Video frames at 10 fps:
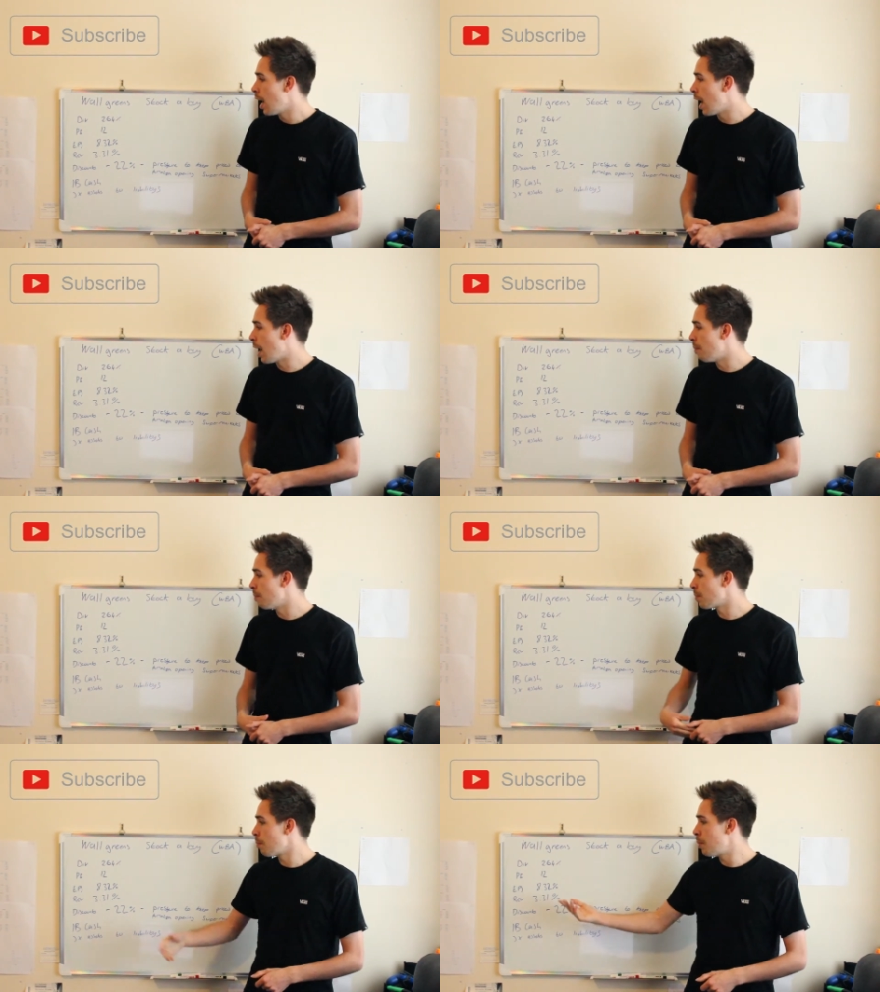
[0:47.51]
Um,
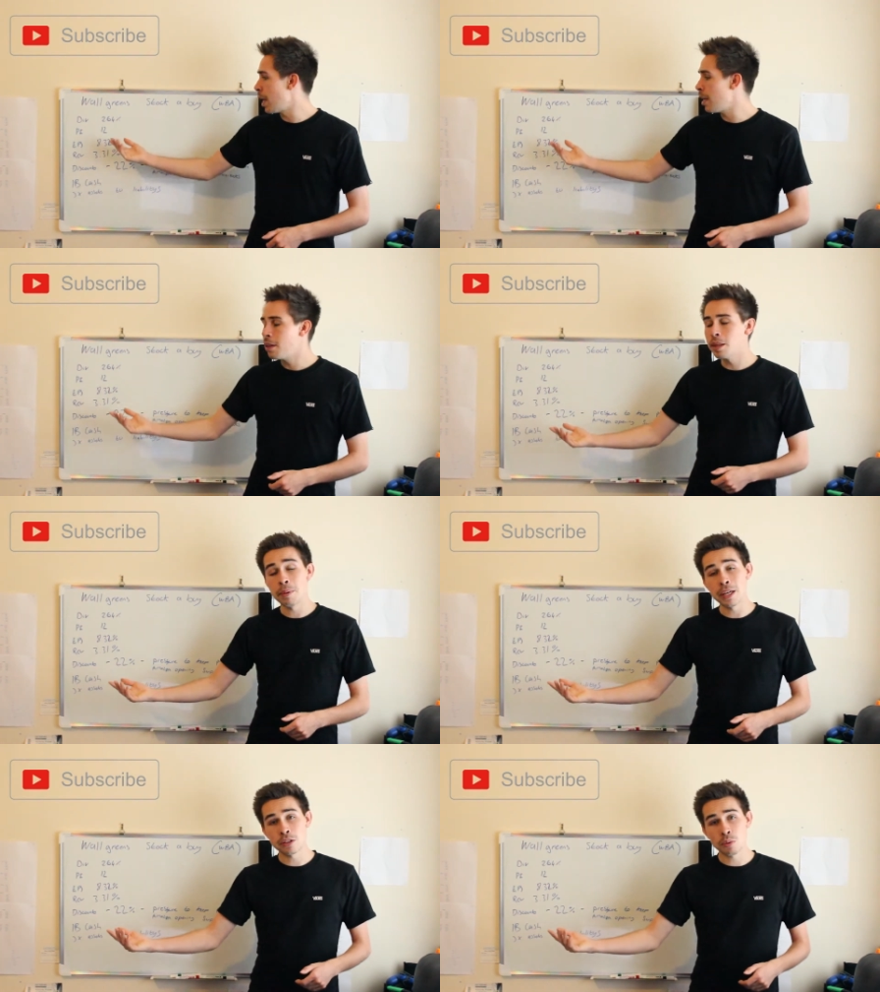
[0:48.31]
PE, the
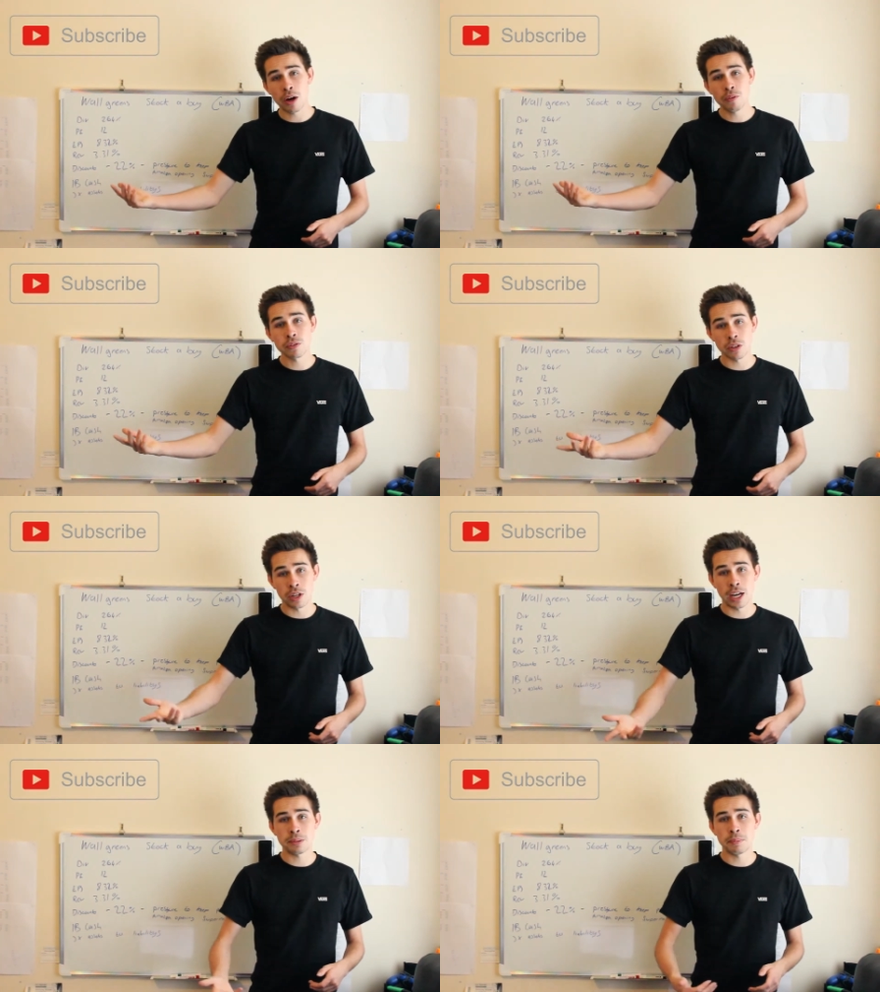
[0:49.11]
PE is 12, so a
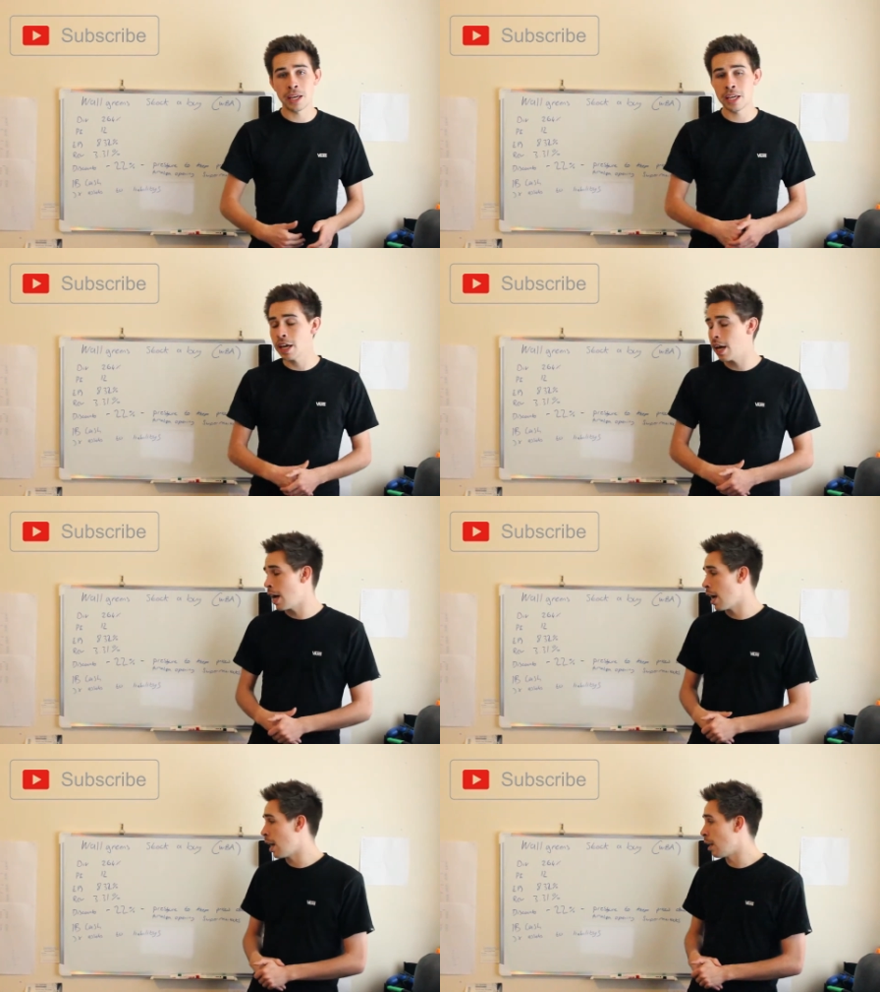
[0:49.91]
nice PE.
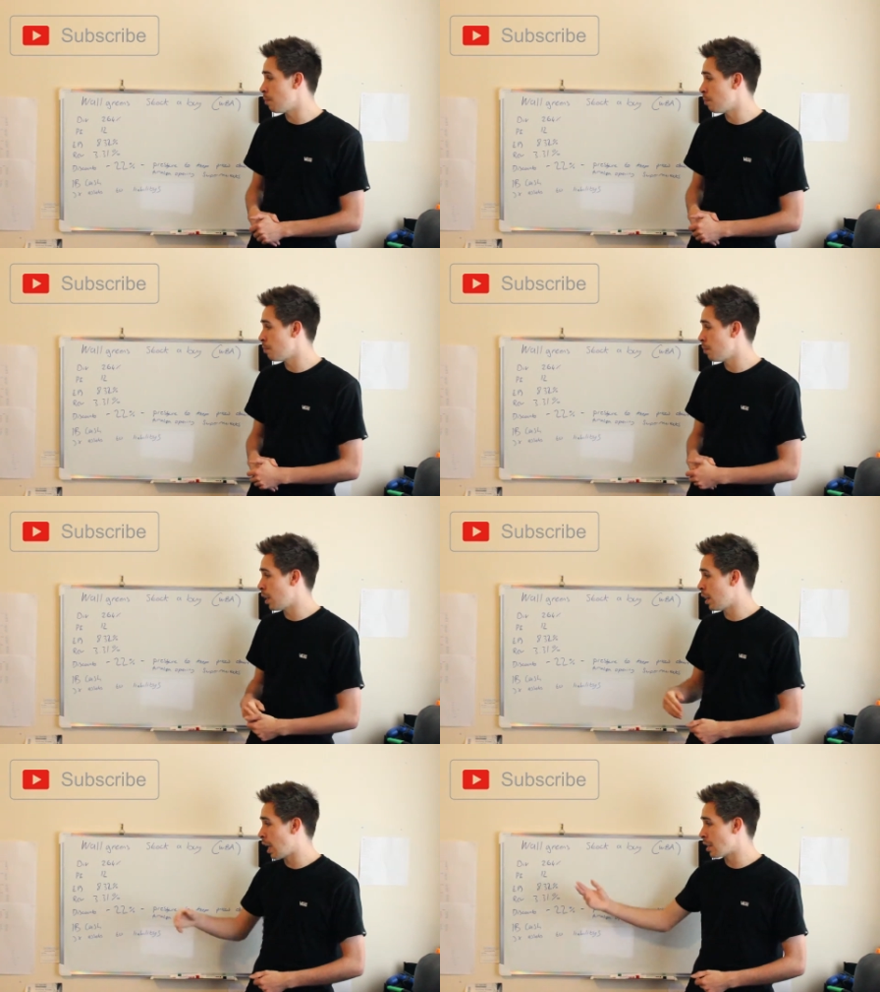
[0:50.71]
Uh,
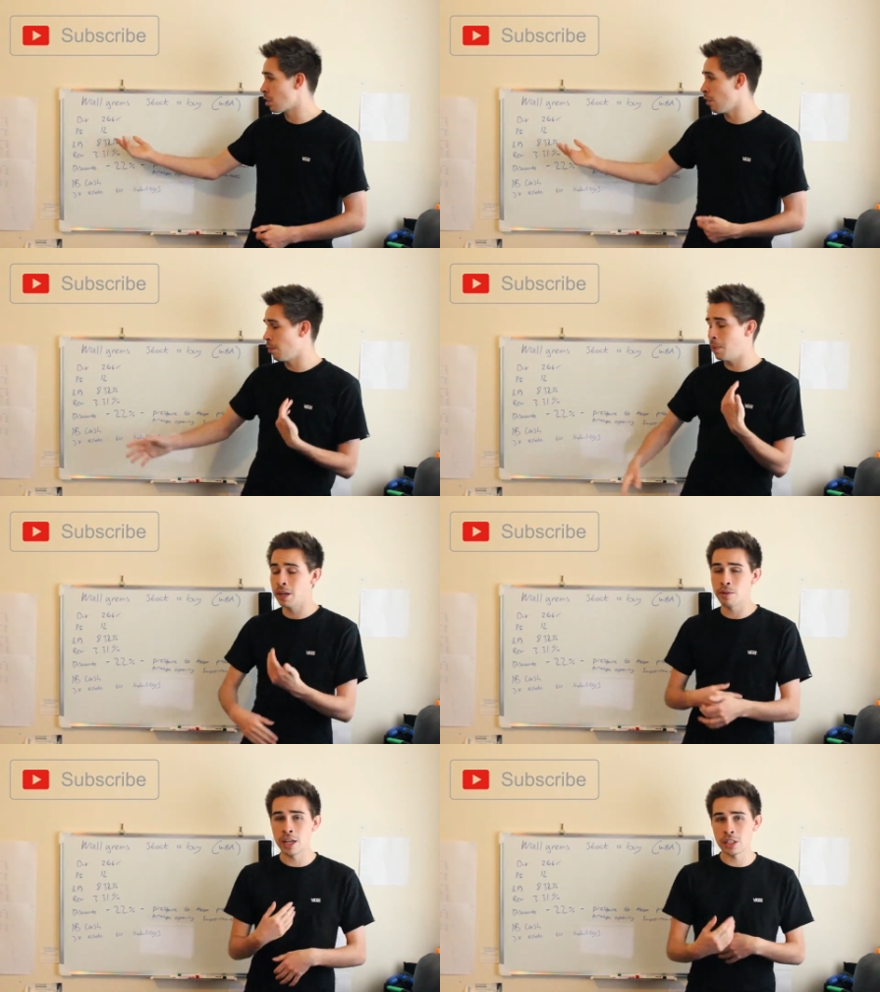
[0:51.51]
that's sort of the
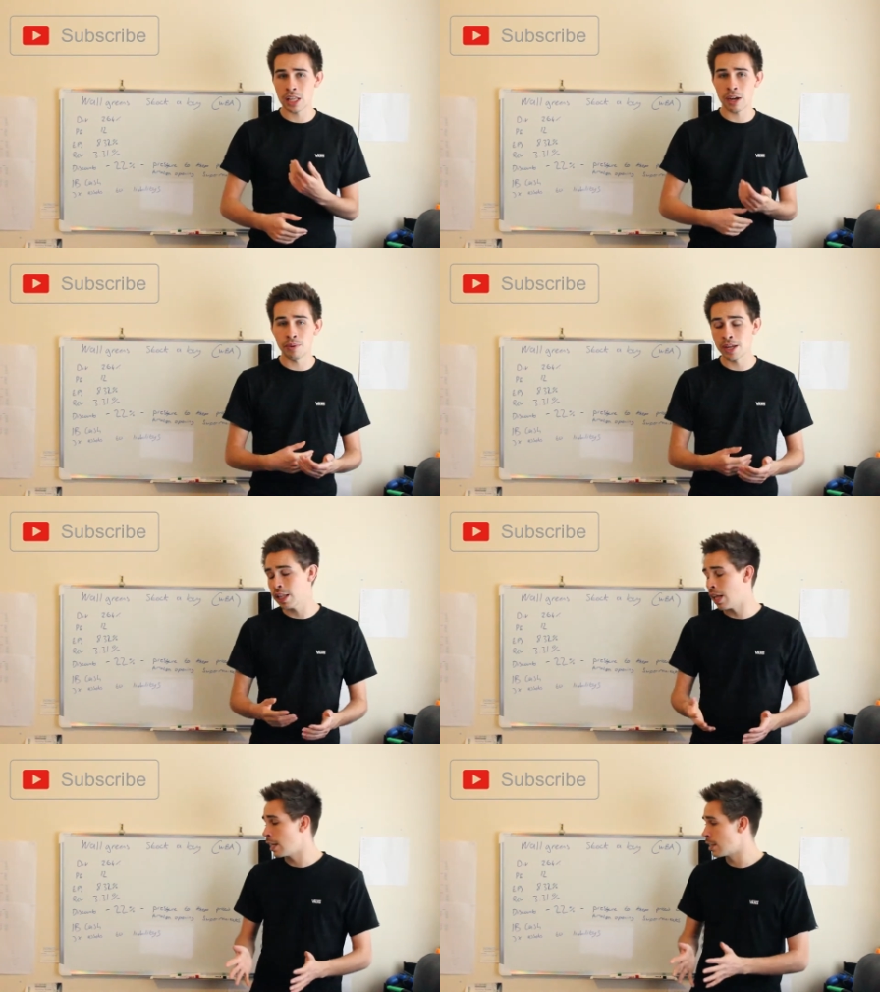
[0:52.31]
PE range that I
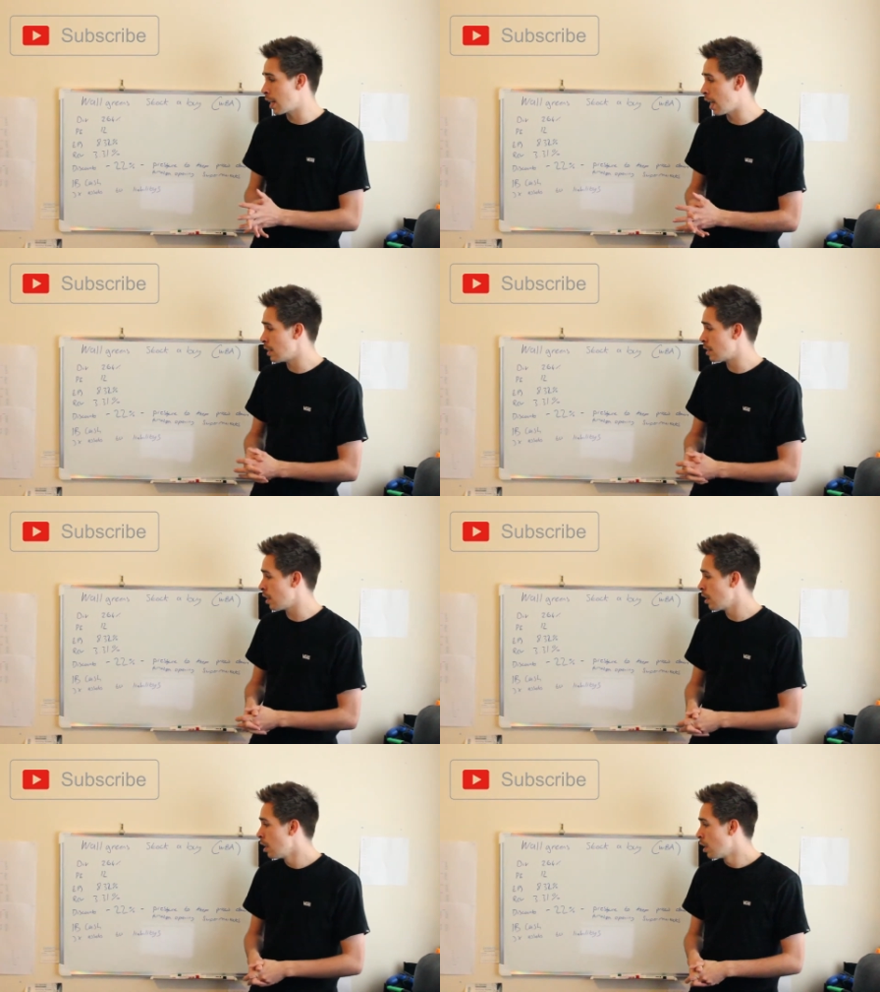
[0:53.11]
really like to get
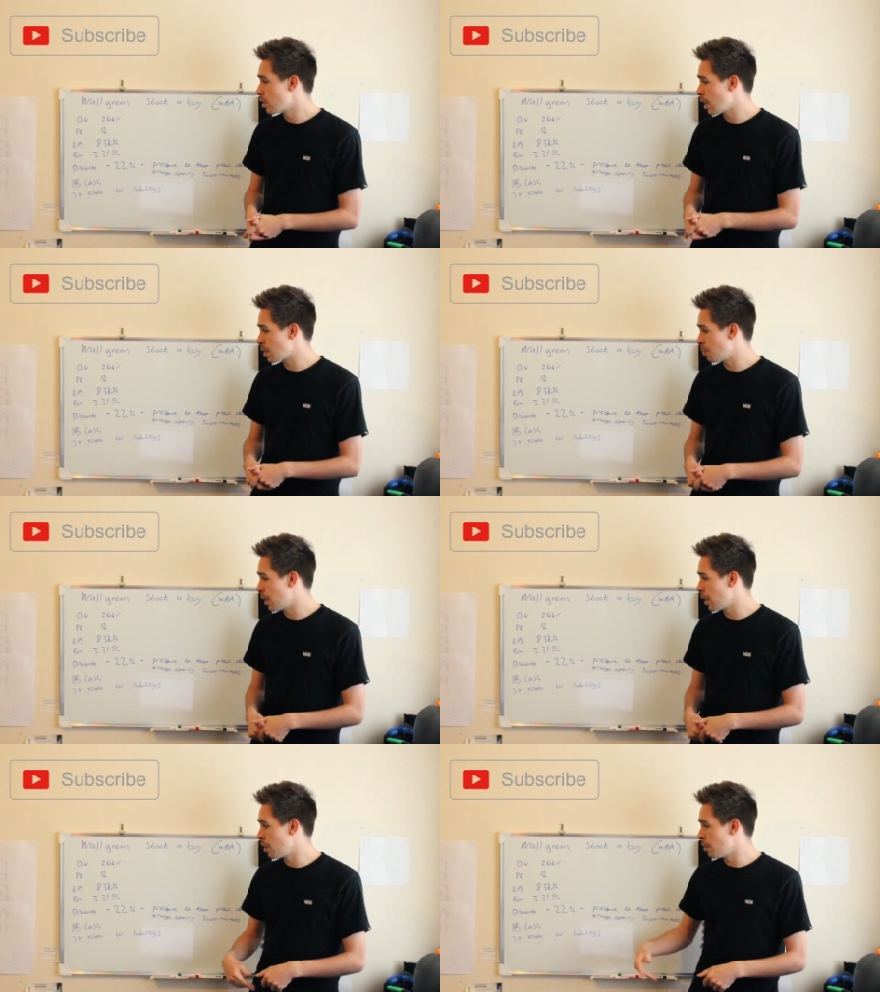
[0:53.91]
into, so that's
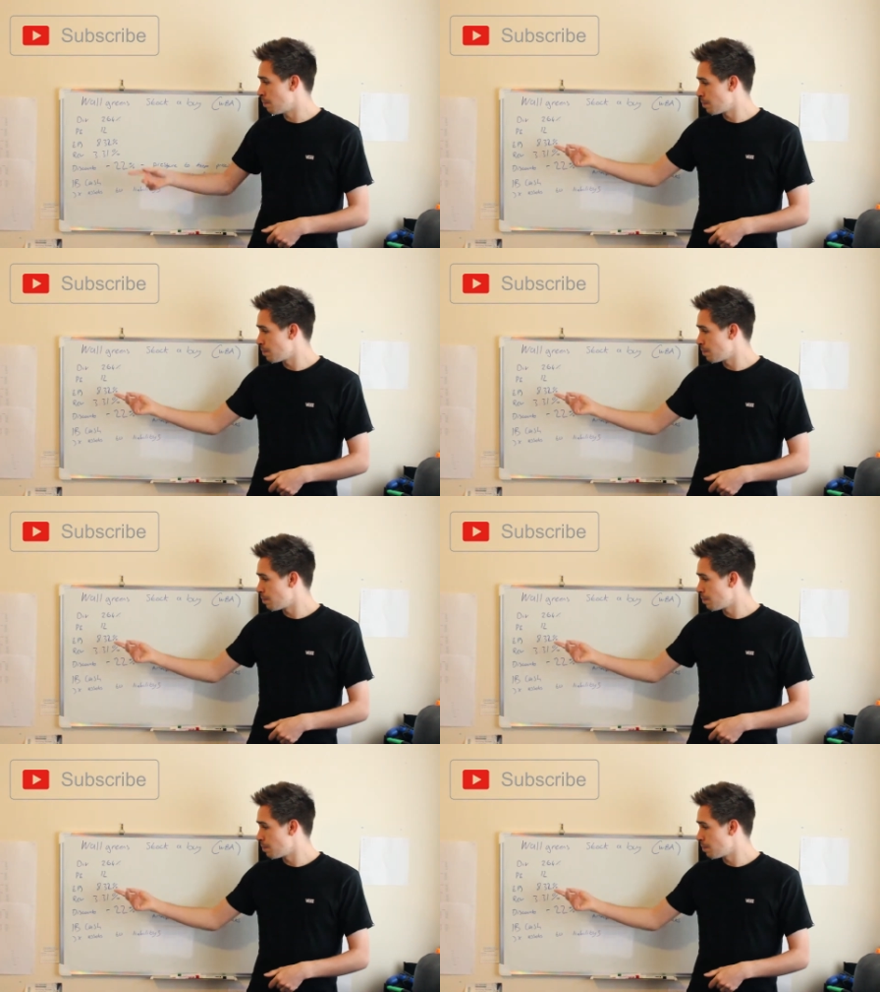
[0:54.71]
pretty good.